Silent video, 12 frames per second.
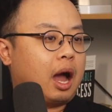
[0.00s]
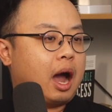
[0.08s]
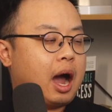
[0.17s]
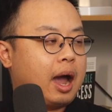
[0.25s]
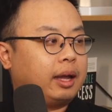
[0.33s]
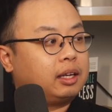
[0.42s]

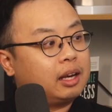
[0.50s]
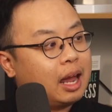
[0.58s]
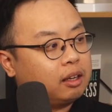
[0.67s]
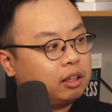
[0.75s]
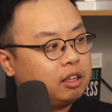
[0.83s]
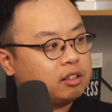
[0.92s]
I can
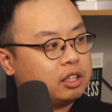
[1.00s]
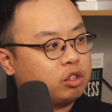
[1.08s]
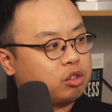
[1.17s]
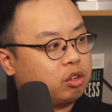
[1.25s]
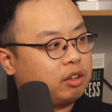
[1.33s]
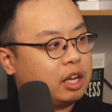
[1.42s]
at least
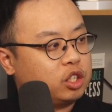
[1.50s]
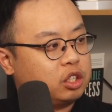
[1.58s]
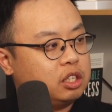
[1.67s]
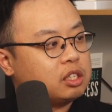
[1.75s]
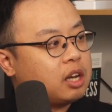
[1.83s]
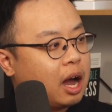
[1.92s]
ensure that
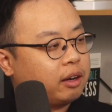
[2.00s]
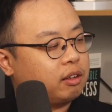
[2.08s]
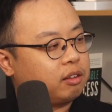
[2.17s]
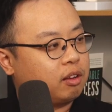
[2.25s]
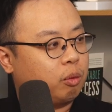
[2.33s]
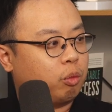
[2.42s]
she's gone
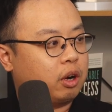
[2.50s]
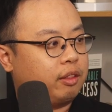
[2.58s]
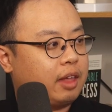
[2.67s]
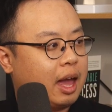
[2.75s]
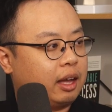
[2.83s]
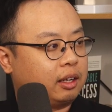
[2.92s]
to
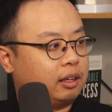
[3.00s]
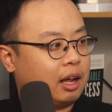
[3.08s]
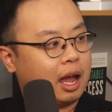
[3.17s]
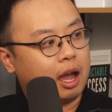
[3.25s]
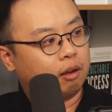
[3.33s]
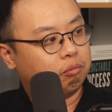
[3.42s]
someone that can
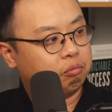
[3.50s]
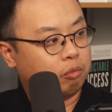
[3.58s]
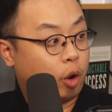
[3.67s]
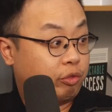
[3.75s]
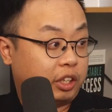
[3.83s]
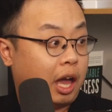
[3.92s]

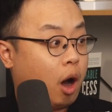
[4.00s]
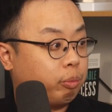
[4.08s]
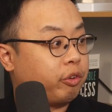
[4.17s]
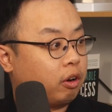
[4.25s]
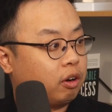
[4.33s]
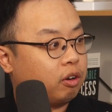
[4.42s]
hopefully
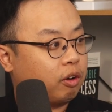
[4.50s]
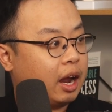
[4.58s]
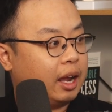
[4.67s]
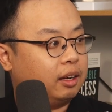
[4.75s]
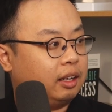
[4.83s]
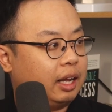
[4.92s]
help her,
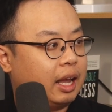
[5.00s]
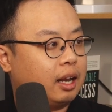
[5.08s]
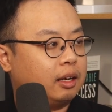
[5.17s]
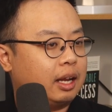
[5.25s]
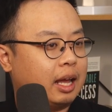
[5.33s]
right? Mm-hmm.